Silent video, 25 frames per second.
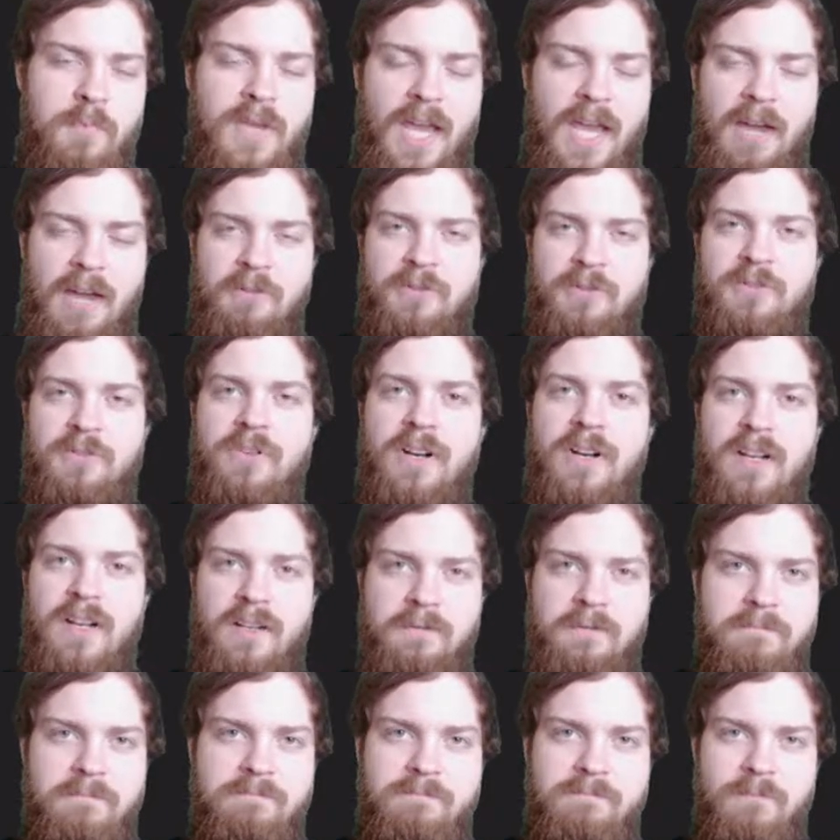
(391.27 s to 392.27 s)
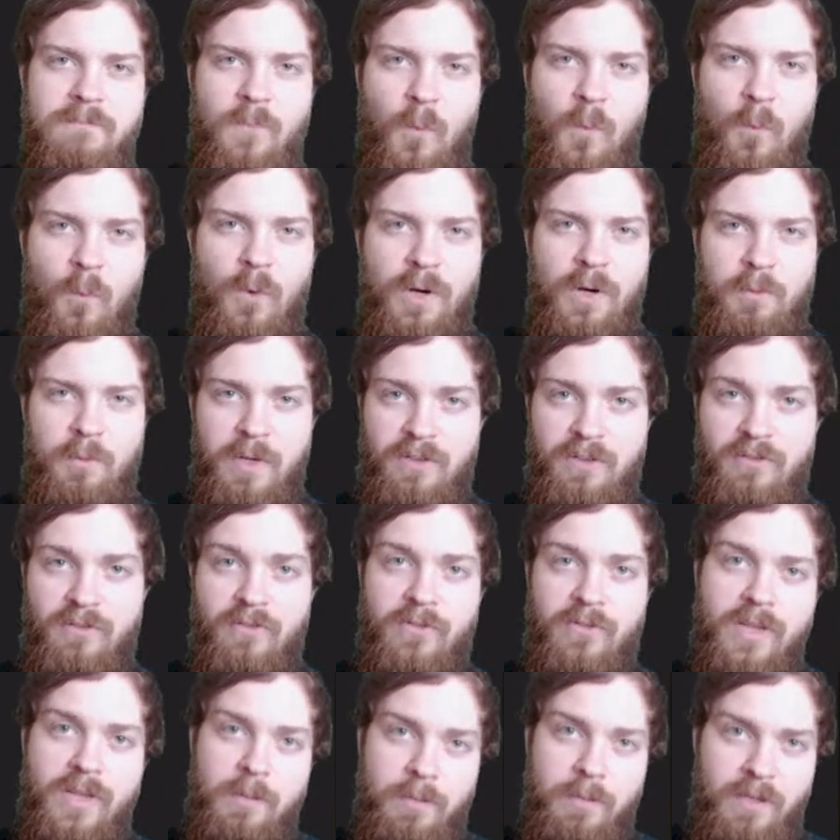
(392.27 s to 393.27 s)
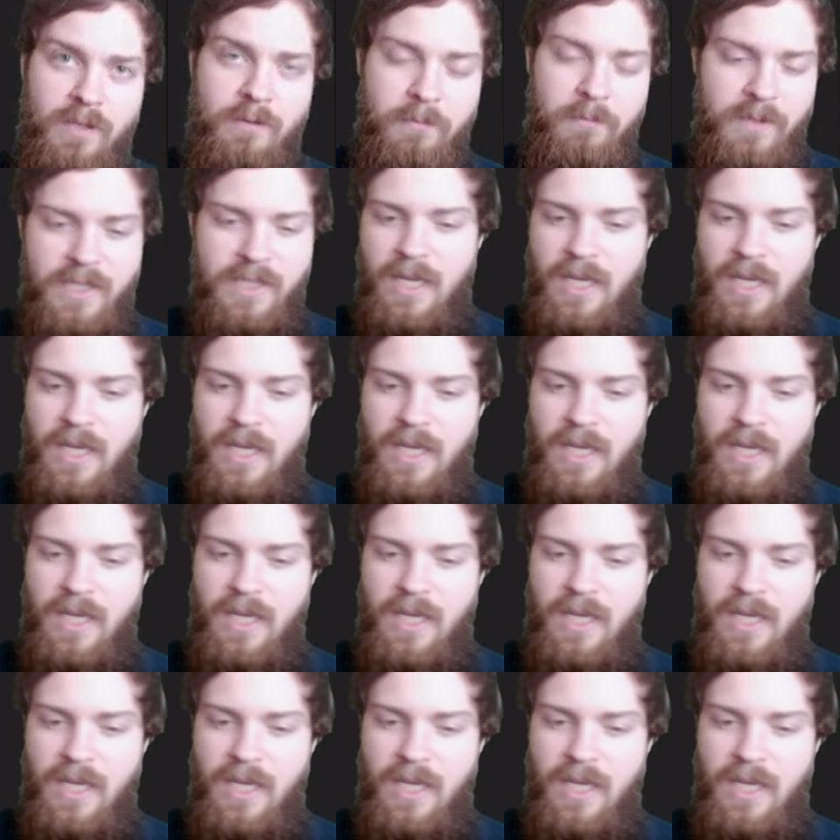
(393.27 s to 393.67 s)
counter on it when we flip it. We